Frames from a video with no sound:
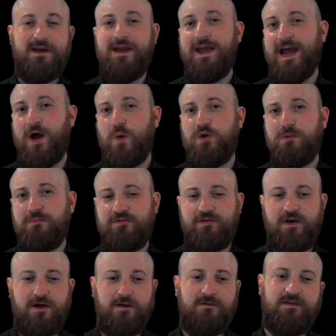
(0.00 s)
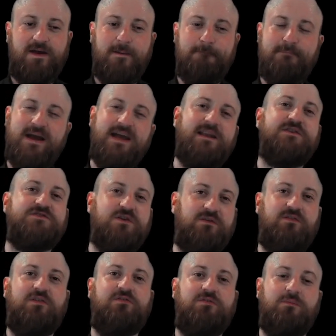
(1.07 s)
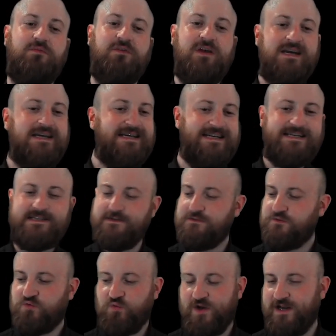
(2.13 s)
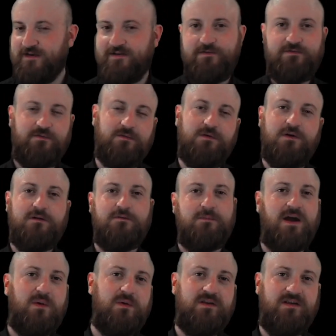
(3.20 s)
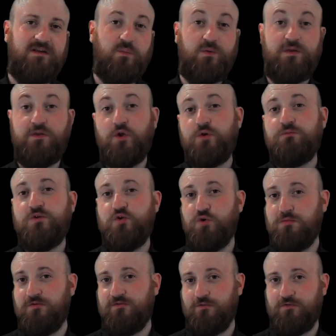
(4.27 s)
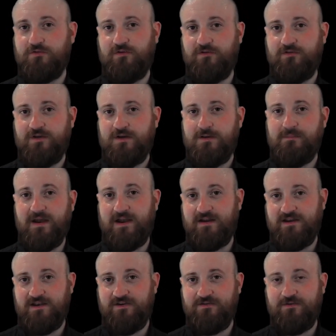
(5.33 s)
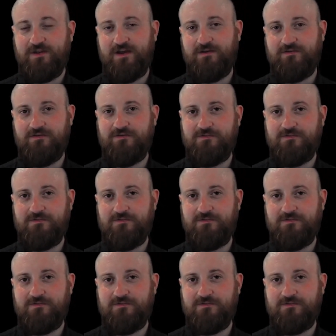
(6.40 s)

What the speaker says: how we observe and manage those systems isn't greatly different from how we did it with non-renewable sources back in the year 2000.